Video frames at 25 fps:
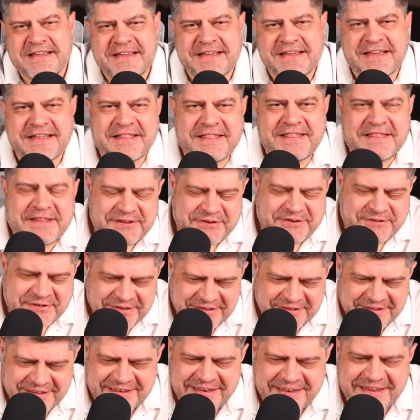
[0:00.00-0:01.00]
And
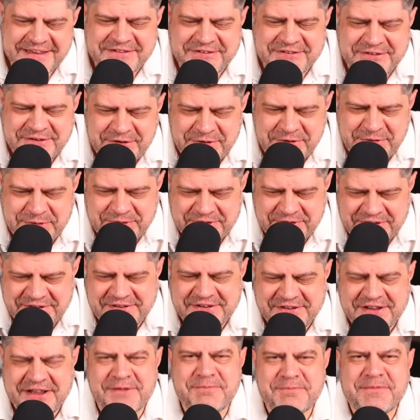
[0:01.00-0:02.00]
the next news is
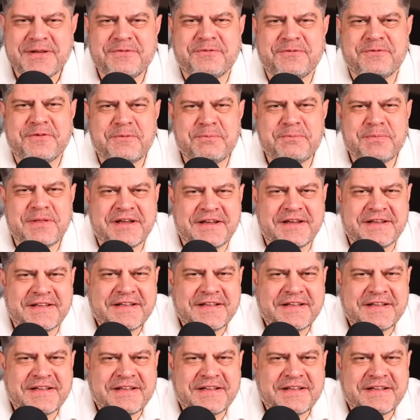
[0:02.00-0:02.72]
coming from the